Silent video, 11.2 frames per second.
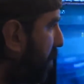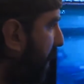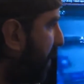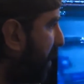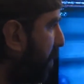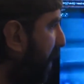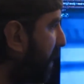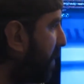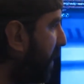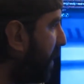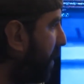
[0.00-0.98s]
If you could pause
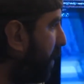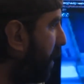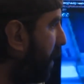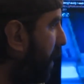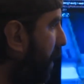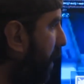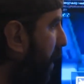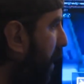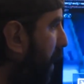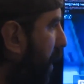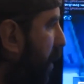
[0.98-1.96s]
the video.
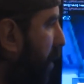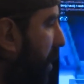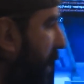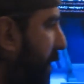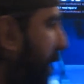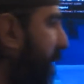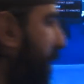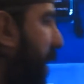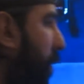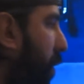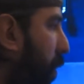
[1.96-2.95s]
Look at this
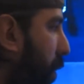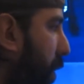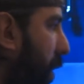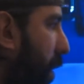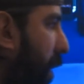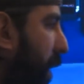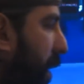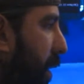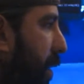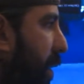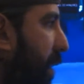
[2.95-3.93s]
narrow corridor.
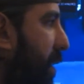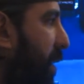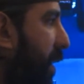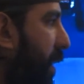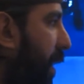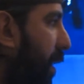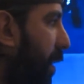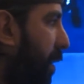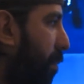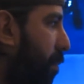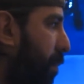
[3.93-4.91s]
This is
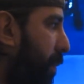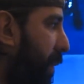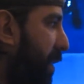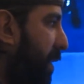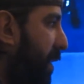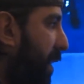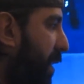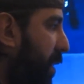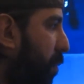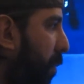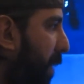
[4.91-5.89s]

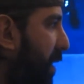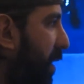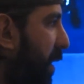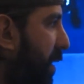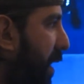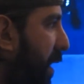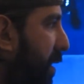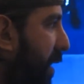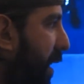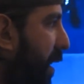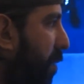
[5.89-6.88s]
where basically
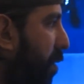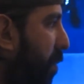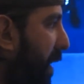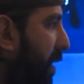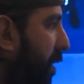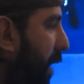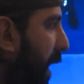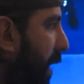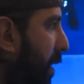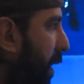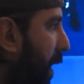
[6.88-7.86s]
TIW meets their
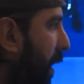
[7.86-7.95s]
end.